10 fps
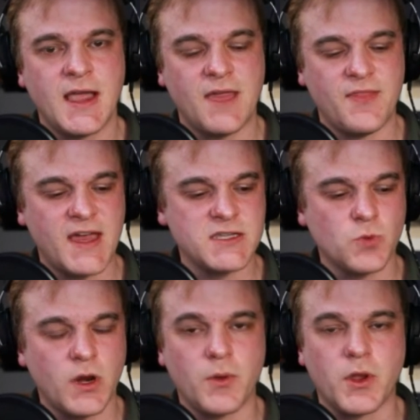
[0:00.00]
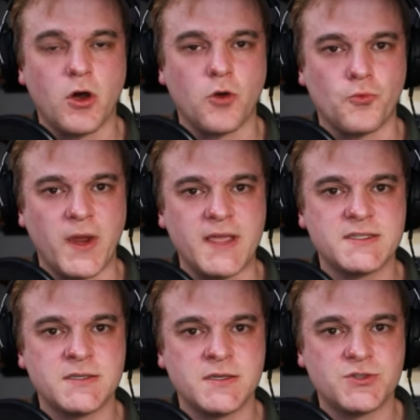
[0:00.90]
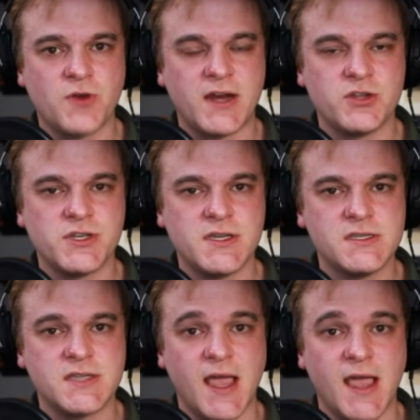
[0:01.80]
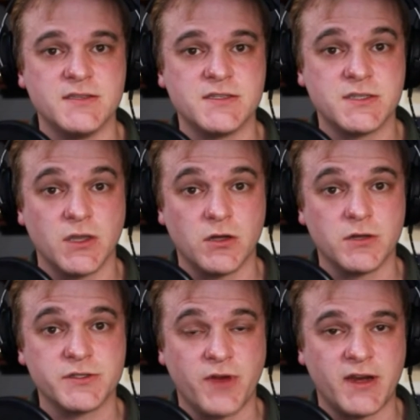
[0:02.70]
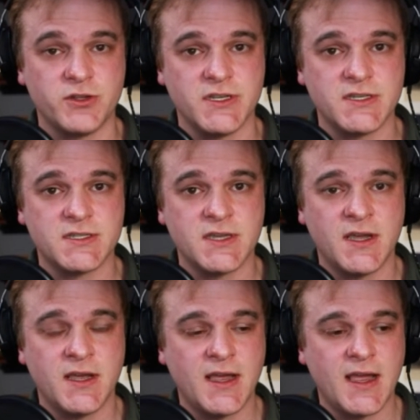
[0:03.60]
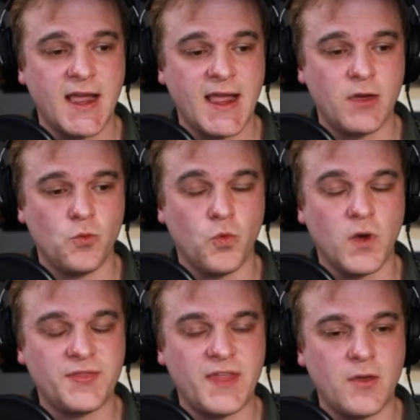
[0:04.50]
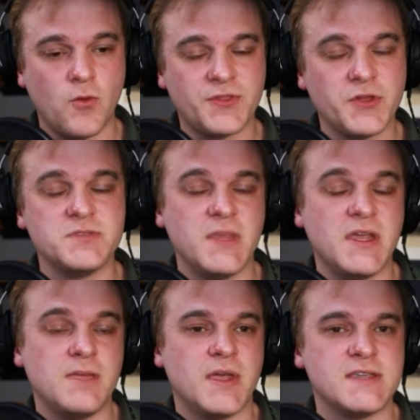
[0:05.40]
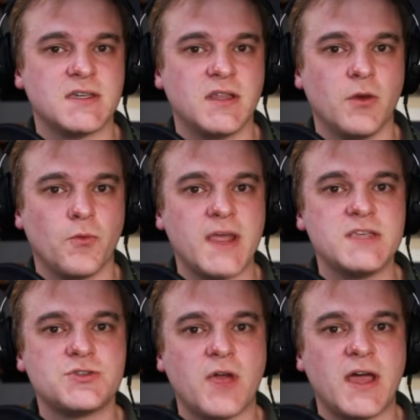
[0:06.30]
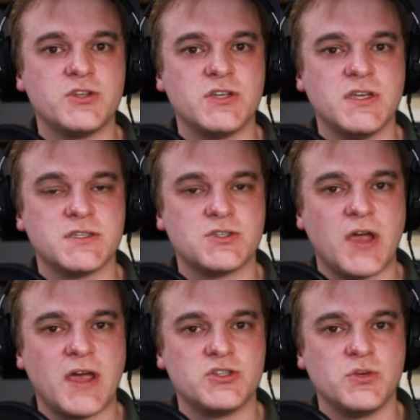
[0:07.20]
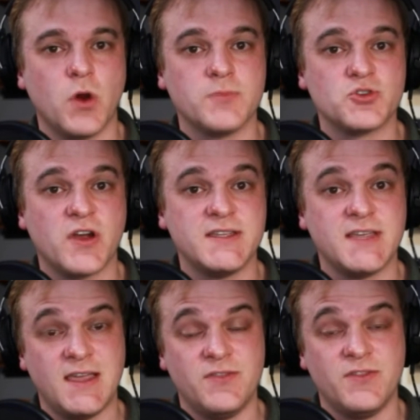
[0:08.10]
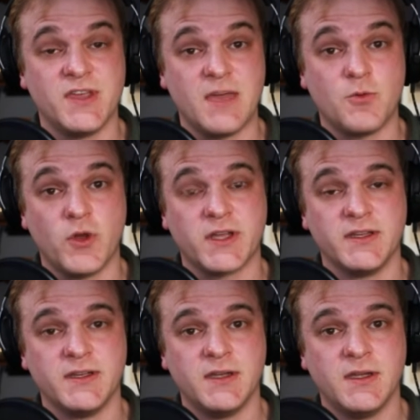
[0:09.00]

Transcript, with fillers: And that is what I would call race strategies and stall strategies. Mm-hmm. And what, the, what those mean basically, a race strategy is a strategy where I'm trying to end the game quickly.